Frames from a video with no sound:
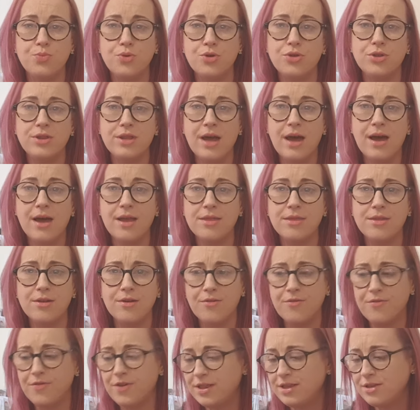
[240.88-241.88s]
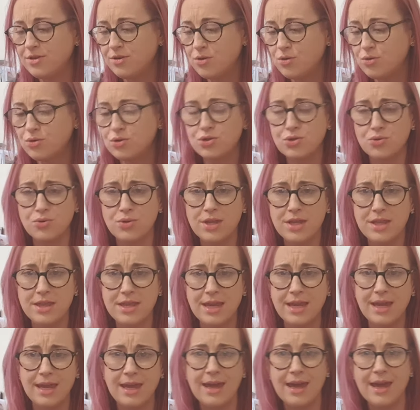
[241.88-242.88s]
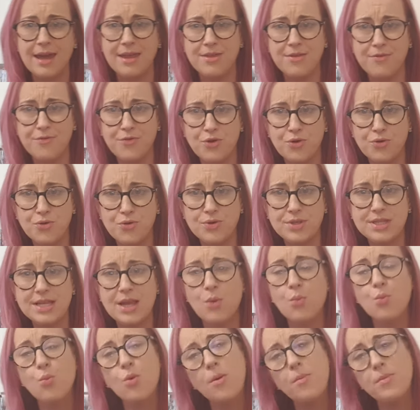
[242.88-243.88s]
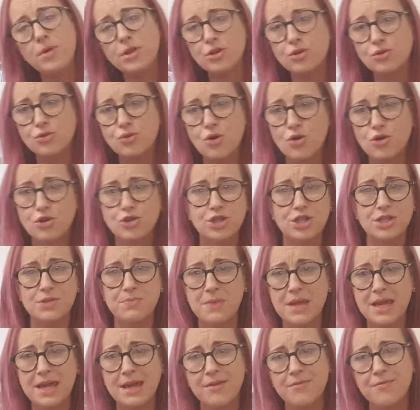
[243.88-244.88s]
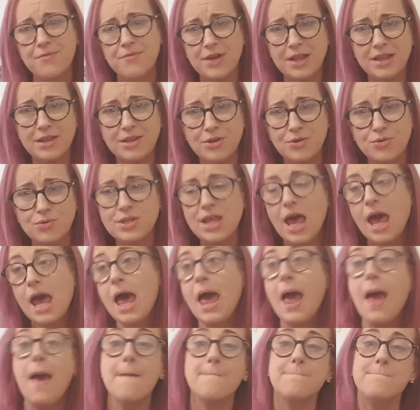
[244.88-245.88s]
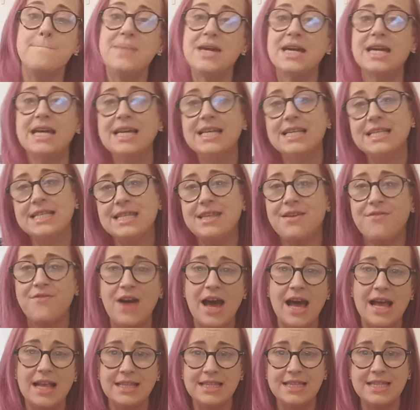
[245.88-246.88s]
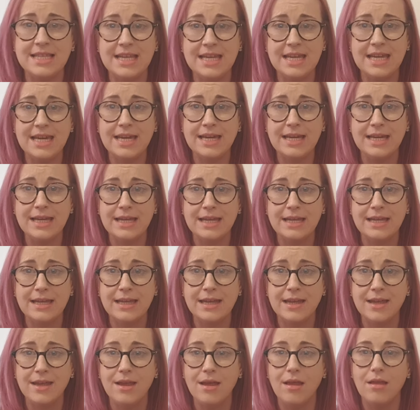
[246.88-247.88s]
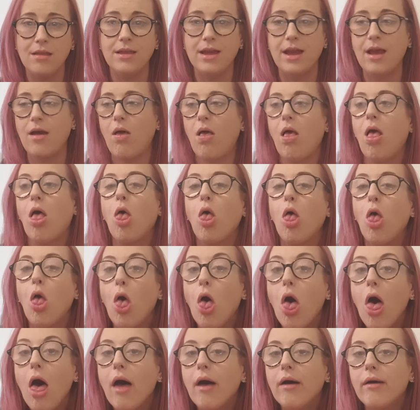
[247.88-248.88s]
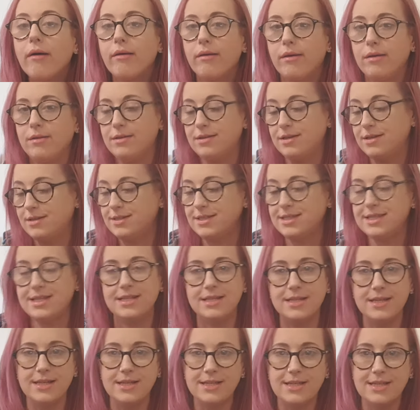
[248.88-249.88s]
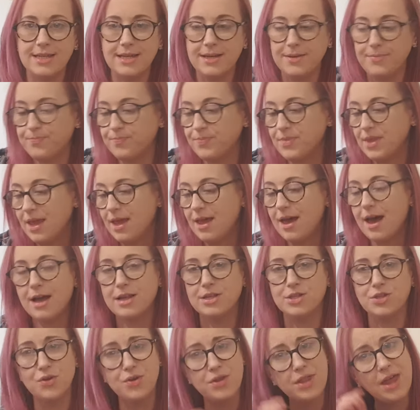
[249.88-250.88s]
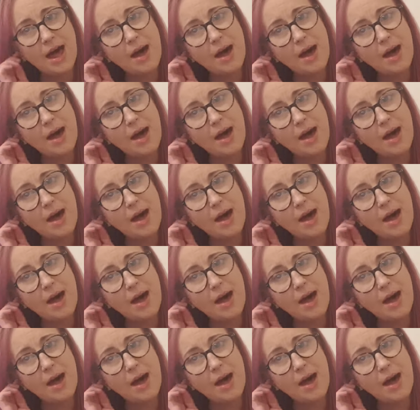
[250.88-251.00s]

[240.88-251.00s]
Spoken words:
putting it in their videos so that they can get the views, and women are not just making videos because they fancy you. Like, ugh. Seriously, I saw